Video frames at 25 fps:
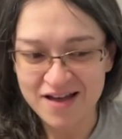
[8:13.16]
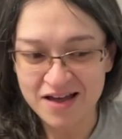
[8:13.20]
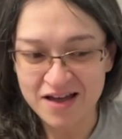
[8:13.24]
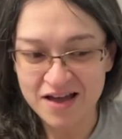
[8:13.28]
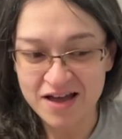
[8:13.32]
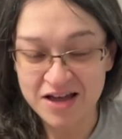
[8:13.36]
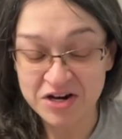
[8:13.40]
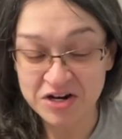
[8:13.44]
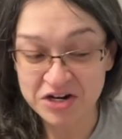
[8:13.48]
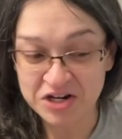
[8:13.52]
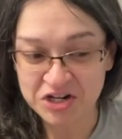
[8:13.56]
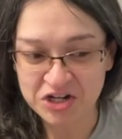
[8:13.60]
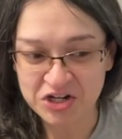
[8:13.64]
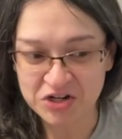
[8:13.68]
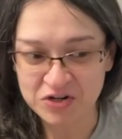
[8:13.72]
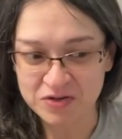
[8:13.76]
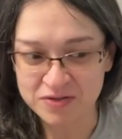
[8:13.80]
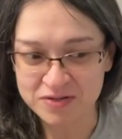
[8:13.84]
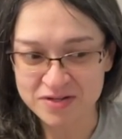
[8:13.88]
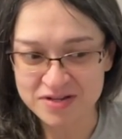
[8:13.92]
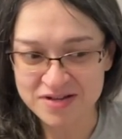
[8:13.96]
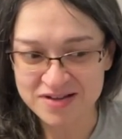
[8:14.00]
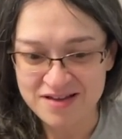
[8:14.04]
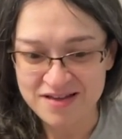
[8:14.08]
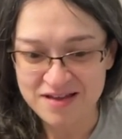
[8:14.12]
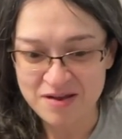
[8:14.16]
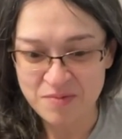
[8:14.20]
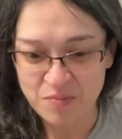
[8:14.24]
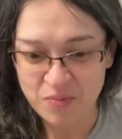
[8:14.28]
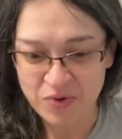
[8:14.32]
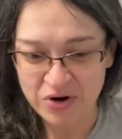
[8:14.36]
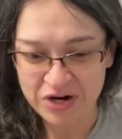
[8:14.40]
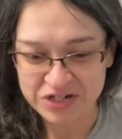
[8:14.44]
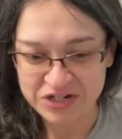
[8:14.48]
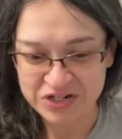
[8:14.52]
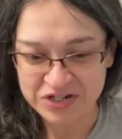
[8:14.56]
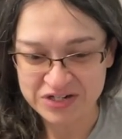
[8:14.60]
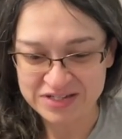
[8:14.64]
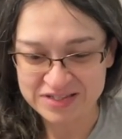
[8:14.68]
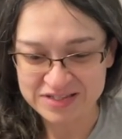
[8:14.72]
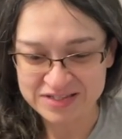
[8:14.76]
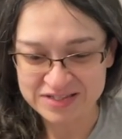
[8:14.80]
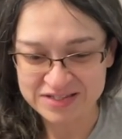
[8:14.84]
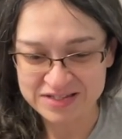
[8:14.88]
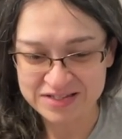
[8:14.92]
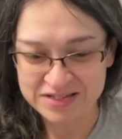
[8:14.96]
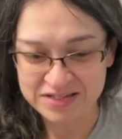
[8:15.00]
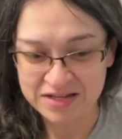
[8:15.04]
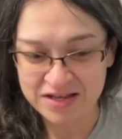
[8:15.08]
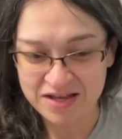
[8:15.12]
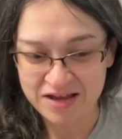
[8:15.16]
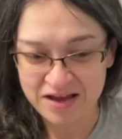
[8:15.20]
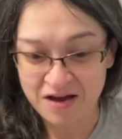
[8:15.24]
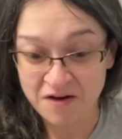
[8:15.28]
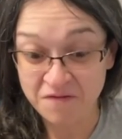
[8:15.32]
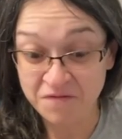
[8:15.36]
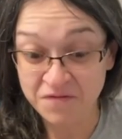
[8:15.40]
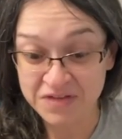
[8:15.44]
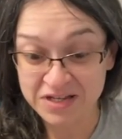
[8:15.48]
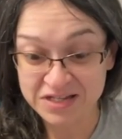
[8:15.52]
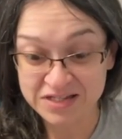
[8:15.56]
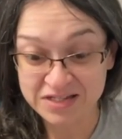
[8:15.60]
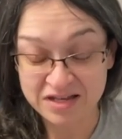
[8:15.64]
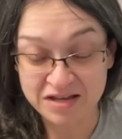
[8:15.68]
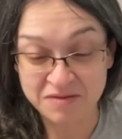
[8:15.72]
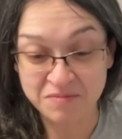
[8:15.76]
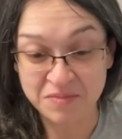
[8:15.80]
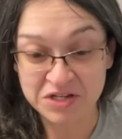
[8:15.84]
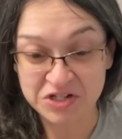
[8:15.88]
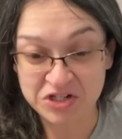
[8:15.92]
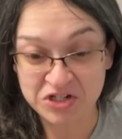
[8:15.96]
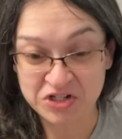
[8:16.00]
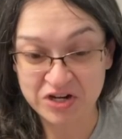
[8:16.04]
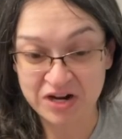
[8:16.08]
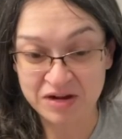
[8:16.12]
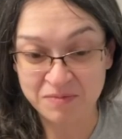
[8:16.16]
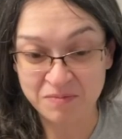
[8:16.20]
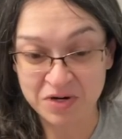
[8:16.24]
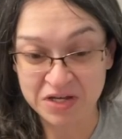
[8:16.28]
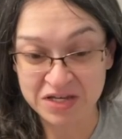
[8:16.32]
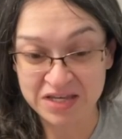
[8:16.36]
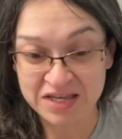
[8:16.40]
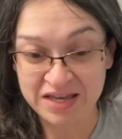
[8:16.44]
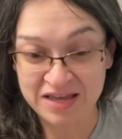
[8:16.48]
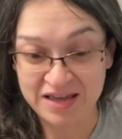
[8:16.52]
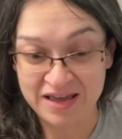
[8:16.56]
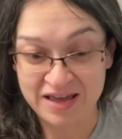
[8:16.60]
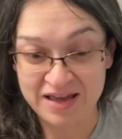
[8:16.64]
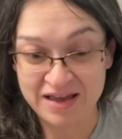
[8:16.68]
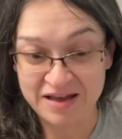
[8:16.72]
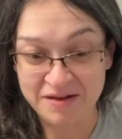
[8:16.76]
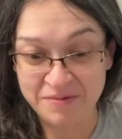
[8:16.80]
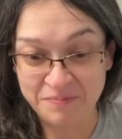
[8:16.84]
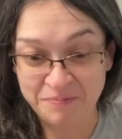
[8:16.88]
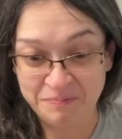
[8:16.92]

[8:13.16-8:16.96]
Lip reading: initial impressions of this image that I'm looking at.